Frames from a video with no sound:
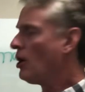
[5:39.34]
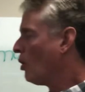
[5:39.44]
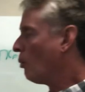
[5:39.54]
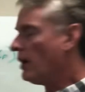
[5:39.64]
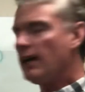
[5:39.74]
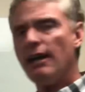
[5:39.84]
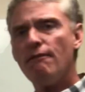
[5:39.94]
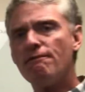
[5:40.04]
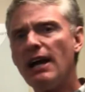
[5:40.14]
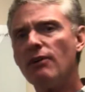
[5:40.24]
What he
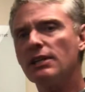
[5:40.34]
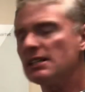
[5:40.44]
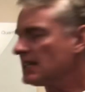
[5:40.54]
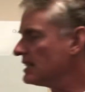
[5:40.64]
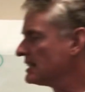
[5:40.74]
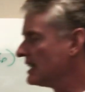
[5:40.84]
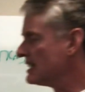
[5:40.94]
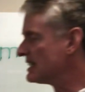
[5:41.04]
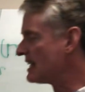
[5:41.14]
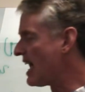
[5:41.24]
found is
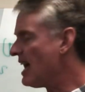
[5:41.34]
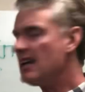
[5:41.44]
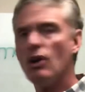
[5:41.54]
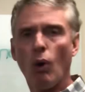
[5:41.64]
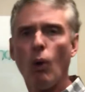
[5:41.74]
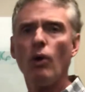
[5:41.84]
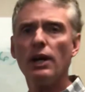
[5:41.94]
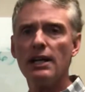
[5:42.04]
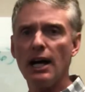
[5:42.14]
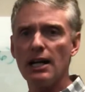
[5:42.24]
these 10
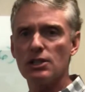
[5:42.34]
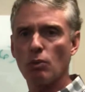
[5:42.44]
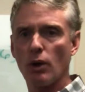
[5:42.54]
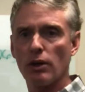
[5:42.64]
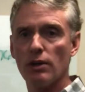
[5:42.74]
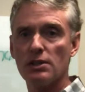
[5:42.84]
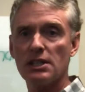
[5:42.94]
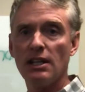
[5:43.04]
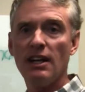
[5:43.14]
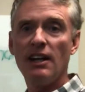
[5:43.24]
organized workers,
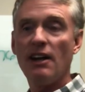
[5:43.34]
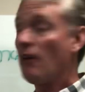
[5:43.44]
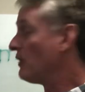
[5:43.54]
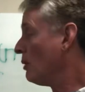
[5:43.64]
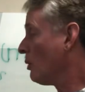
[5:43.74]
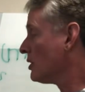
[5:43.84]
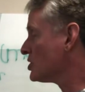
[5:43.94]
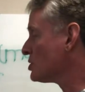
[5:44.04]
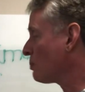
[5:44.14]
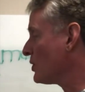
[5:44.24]
they weren't
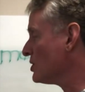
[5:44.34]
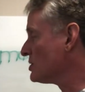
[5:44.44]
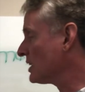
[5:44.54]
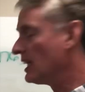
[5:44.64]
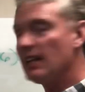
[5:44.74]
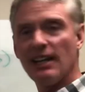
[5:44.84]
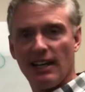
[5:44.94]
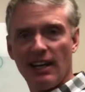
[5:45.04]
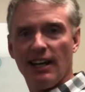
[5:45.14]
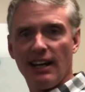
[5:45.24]
just producing it
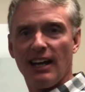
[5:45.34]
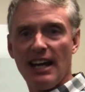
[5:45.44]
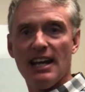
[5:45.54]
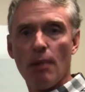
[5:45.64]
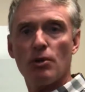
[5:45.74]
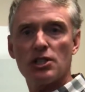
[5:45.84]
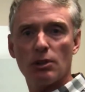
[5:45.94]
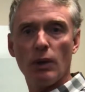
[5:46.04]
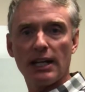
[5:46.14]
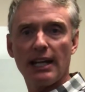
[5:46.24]
in numbers that
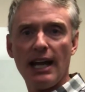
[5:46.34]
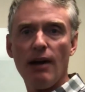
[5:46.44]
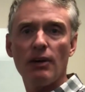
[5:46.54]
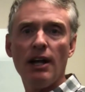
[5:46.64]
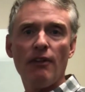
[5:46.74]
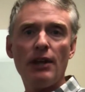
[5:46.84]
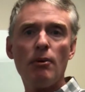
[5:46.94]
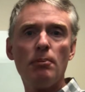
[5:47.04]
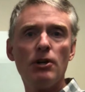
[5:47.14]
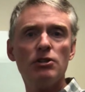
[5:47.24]
we can count, they were
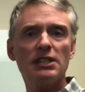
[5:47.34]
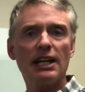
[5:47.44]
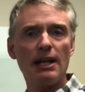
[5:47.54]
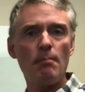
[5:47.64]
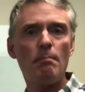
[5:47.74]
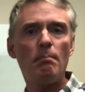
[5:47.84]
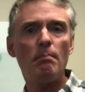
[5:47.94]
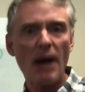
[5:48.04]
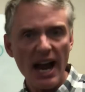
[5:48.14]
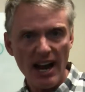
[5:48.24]
producing it in
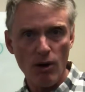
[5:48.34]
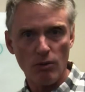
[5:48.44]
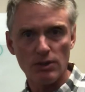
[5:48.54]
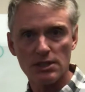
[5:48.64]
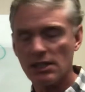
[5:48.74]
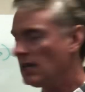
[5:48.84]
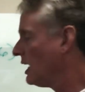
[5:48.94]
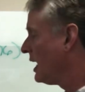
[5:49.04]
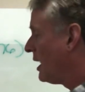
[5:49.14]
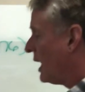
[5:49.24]
pounds.
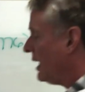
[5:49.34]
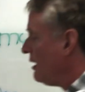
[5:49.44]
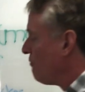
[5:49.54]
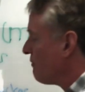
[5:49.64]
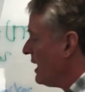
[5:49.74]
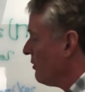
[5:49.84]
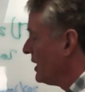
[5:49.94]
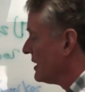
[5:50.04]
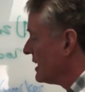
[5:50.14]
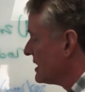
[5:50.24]
He found
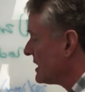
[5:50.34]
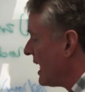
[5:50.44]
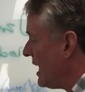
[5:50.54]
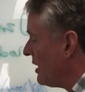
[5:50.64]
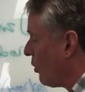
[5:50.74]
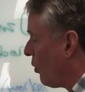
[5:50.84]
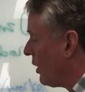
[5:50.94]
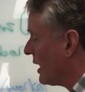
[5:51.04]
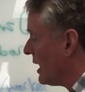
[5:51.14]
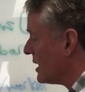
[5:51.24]
that these 10
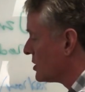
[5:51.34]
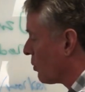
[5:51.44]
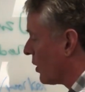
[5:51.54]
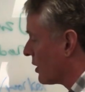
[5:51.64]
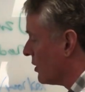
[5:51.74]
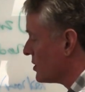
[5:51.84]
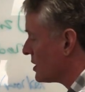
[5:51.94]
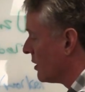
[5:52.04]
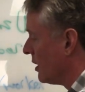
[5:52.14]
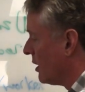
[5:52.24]
organized workers